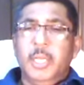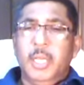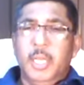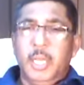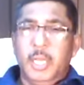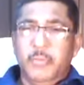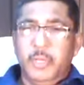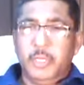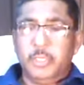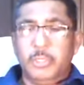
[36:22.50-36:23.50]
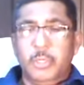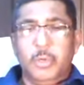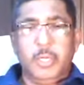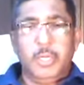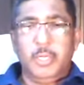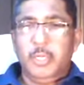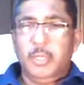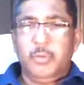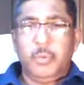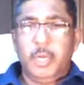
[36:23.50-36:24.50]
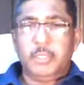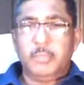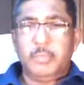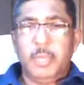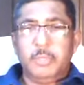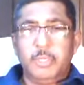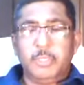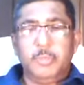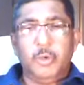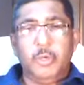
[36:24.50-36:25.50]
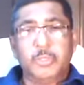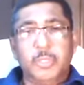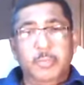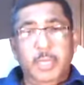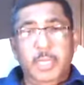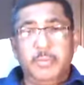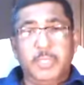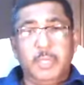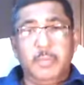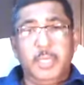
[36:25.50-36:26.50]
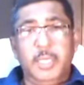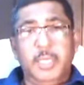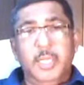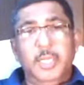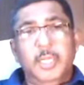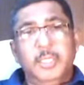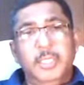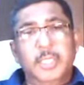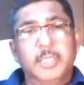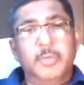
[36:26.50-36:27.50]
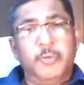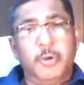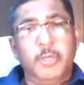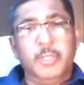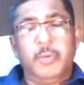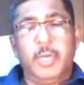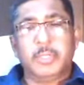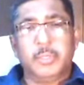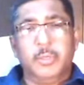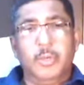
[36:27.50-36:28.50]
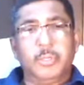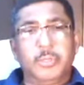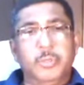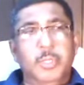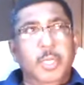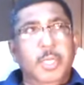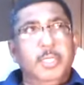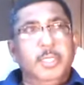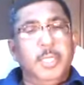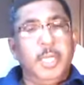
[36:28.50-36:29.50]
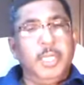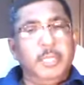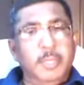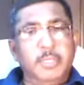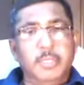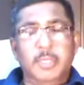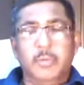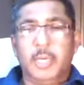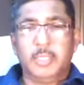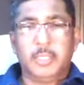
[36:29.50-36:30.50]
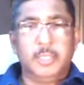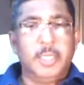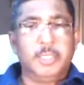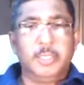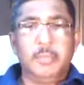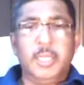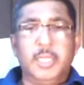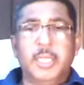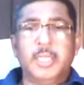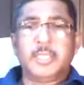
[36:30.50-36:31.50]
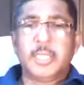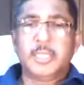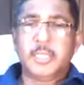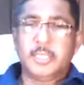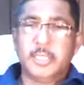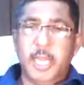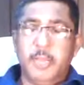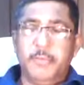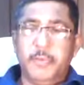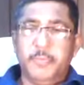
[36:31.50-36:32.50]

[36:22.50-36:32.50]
uh, witness the Lord in water baptism, or simply if somebody just to fall in the water or to, immerse in the water doesn't make any sense in his life,